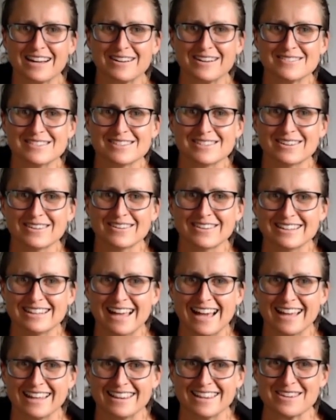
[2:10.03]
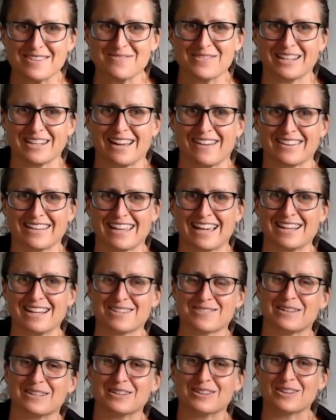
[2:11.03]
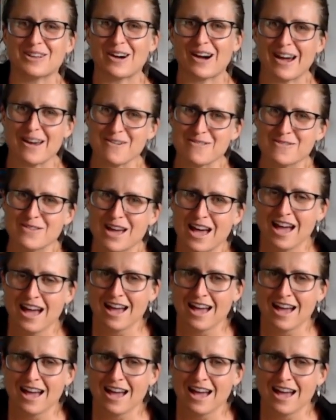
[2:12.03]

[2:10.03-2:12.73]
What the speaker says: I'm so glad that you've been able to catch me live.